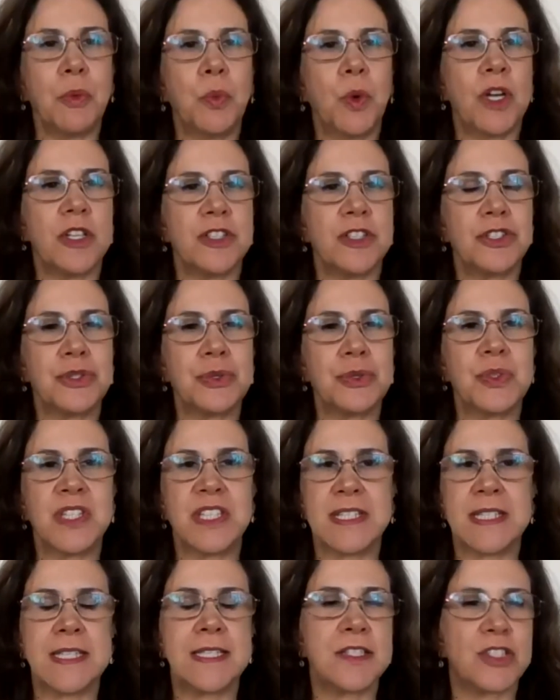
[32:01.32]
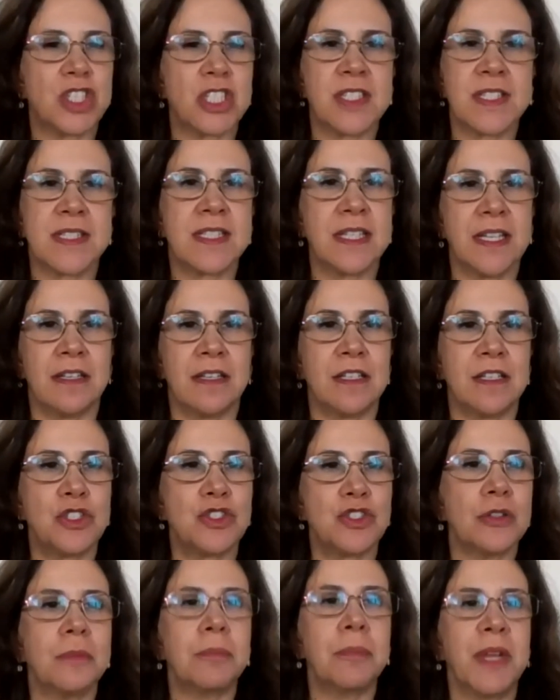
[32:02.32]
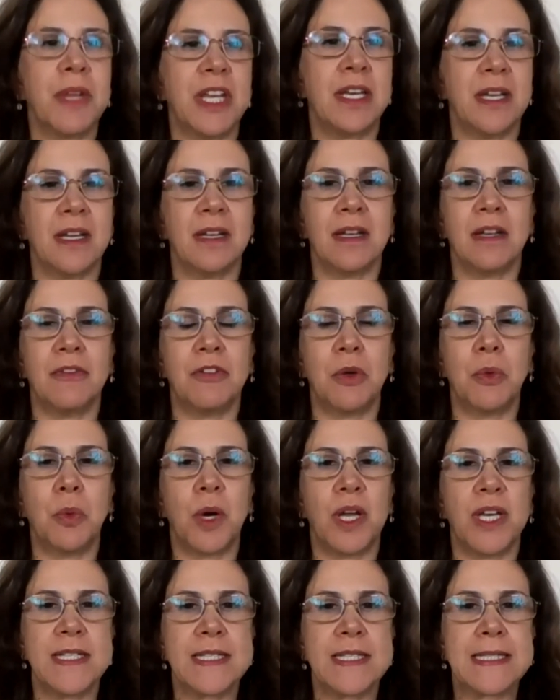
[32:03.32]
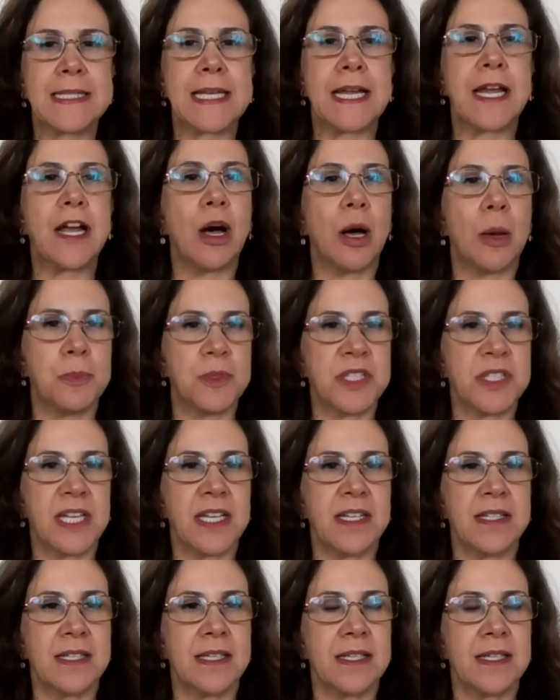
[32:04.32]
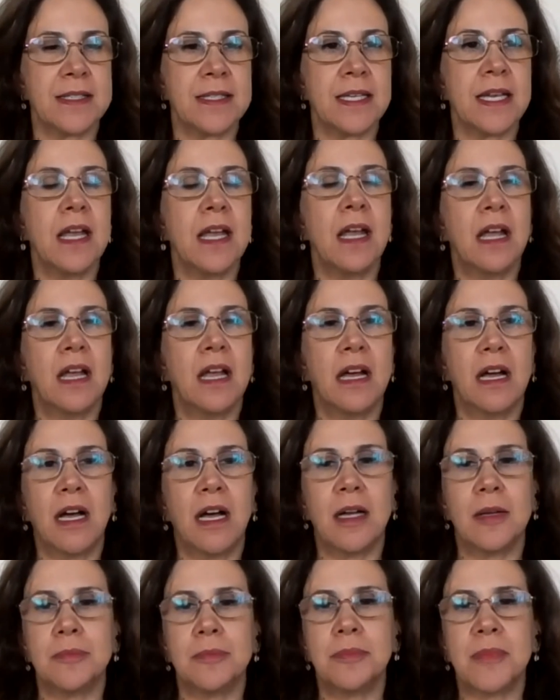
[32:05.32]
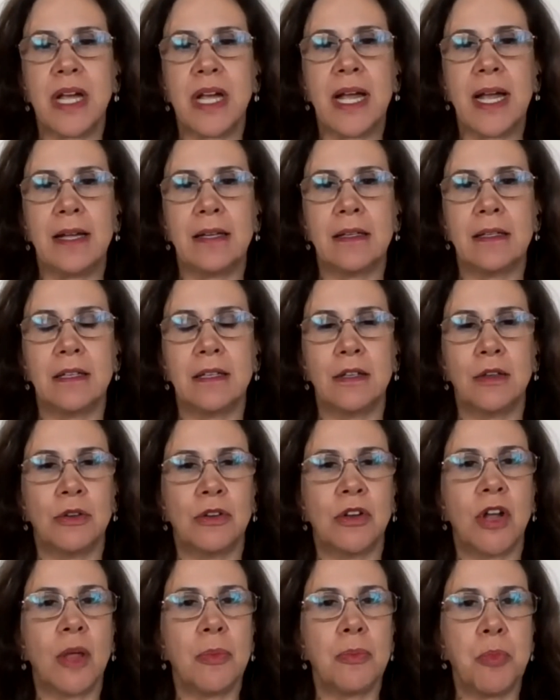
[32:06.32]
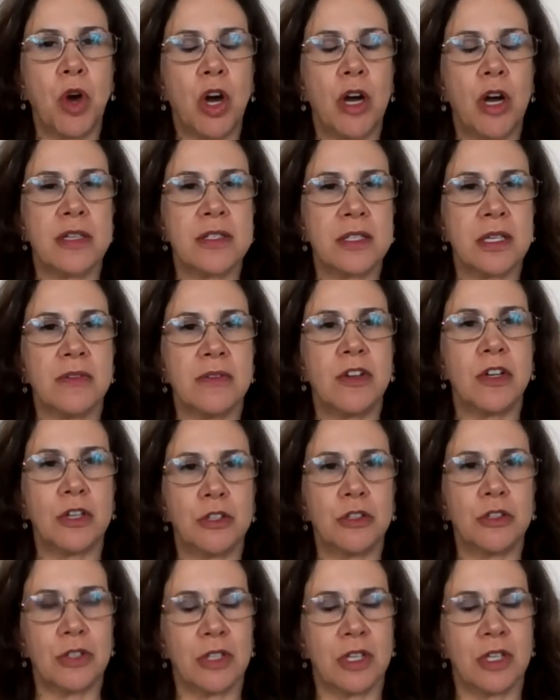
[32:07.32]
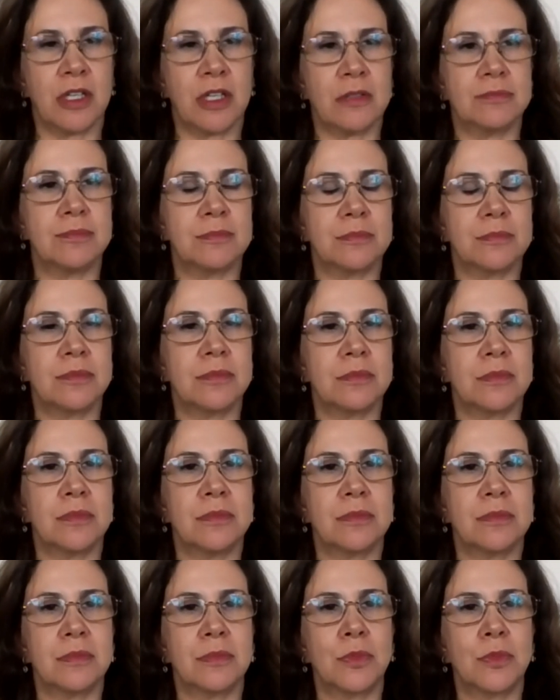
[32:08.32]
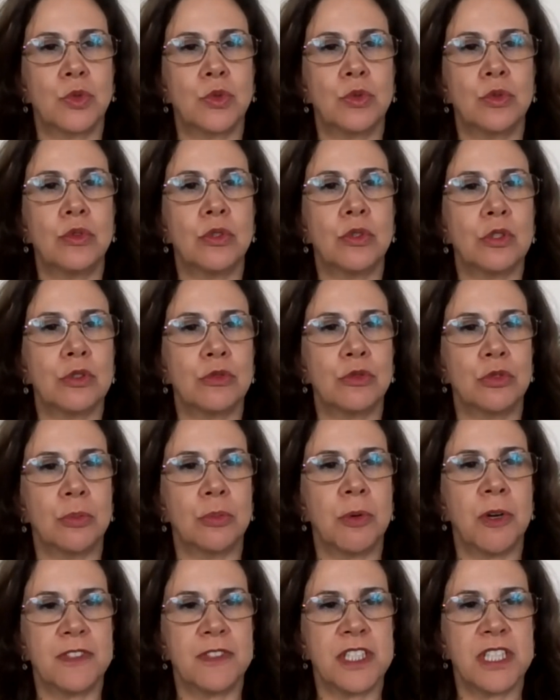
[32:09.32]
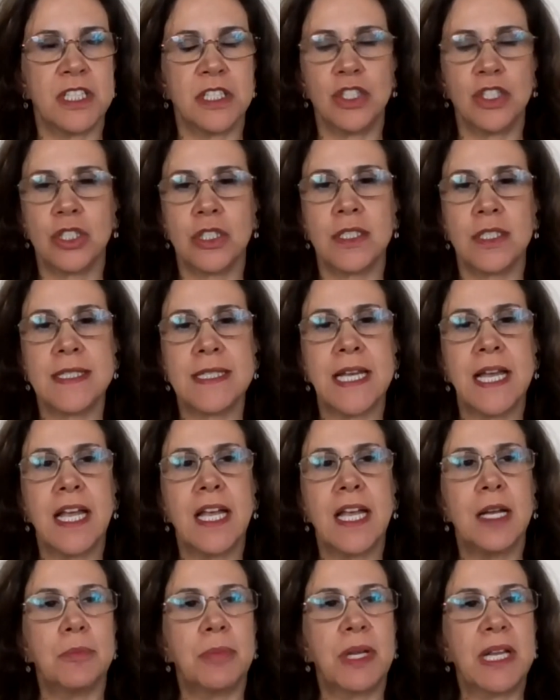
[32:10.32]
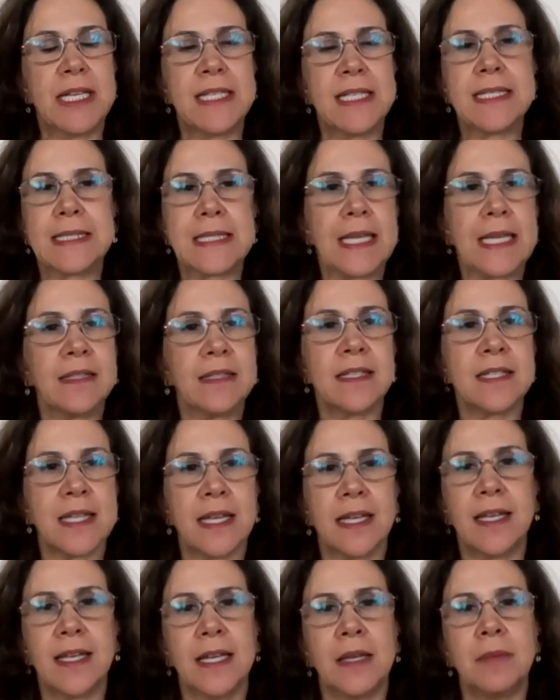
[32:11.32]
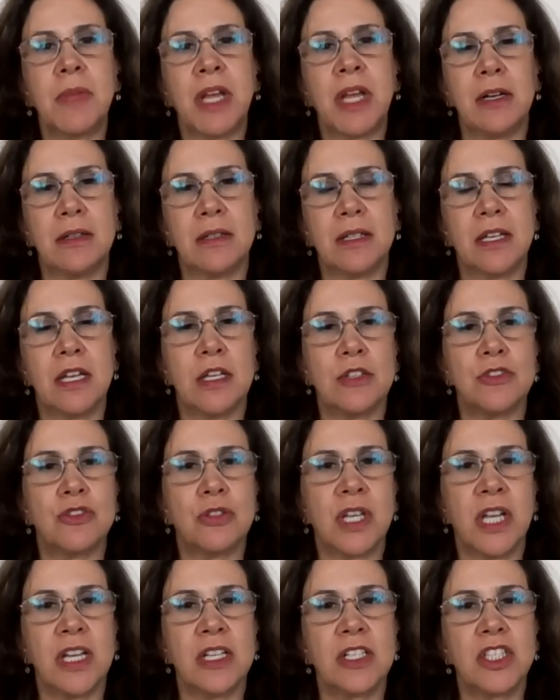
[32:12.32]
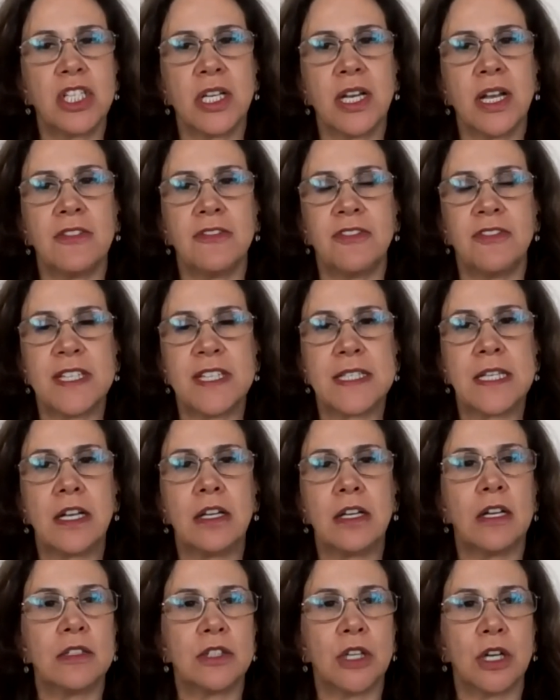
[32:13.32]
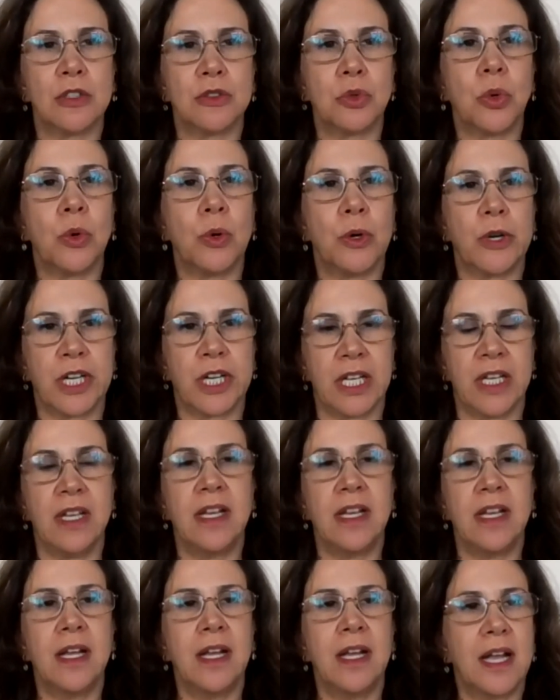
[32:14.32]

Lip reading: if you want to, this is just the initial meeting. If you want to stay updated and you're not part of our Google group of teachers, please send us an email, education@fezana.org.